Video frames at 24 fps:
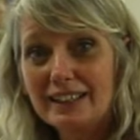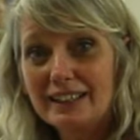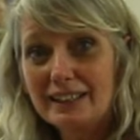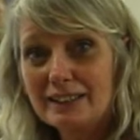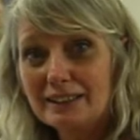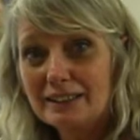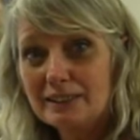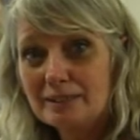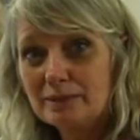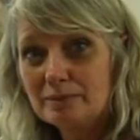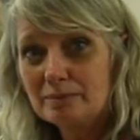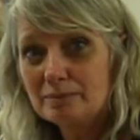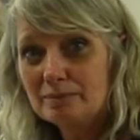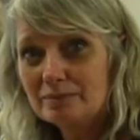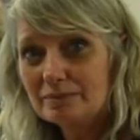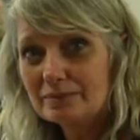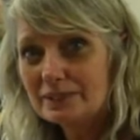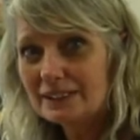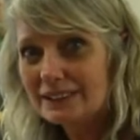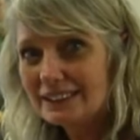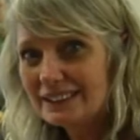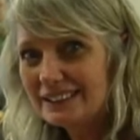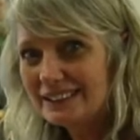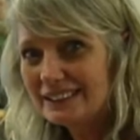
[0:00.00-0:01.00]
um,
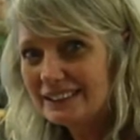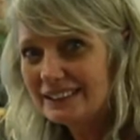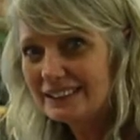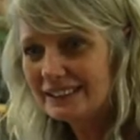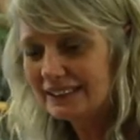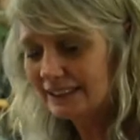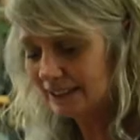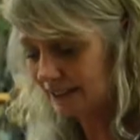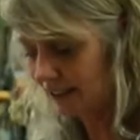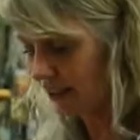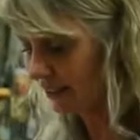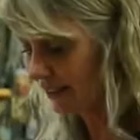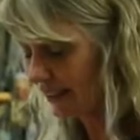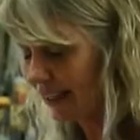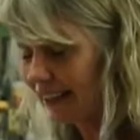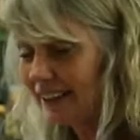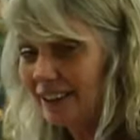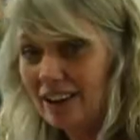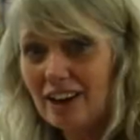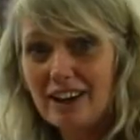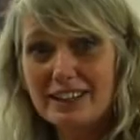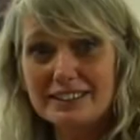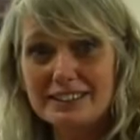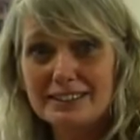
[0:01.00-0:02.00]
kind
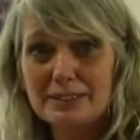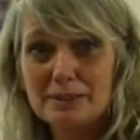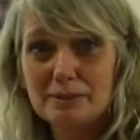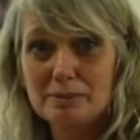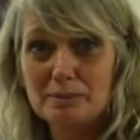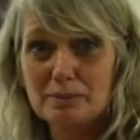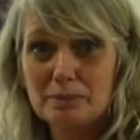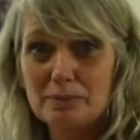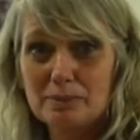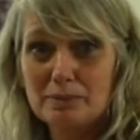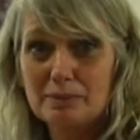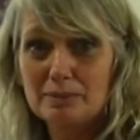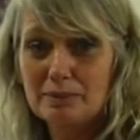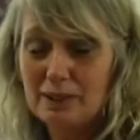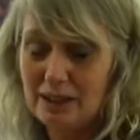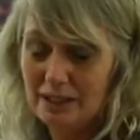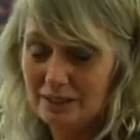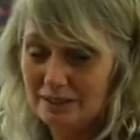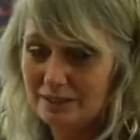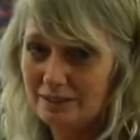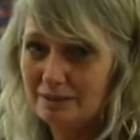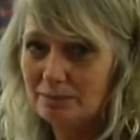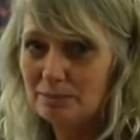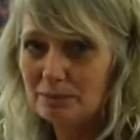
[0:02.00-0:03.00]
of awesome,
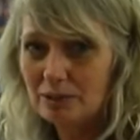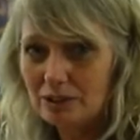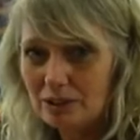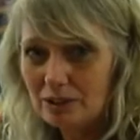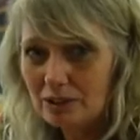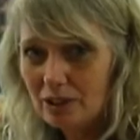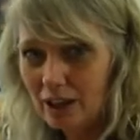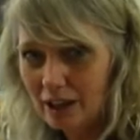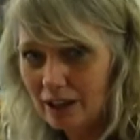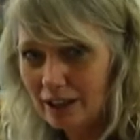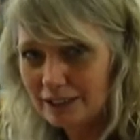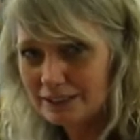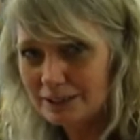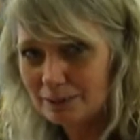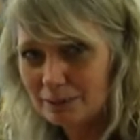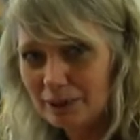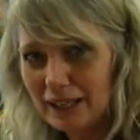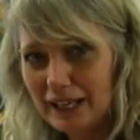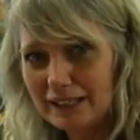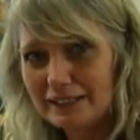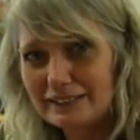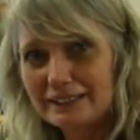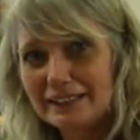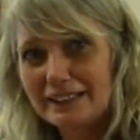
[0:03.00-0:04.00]
well, not awesome
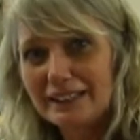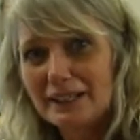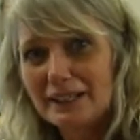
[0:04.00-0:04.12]
yet,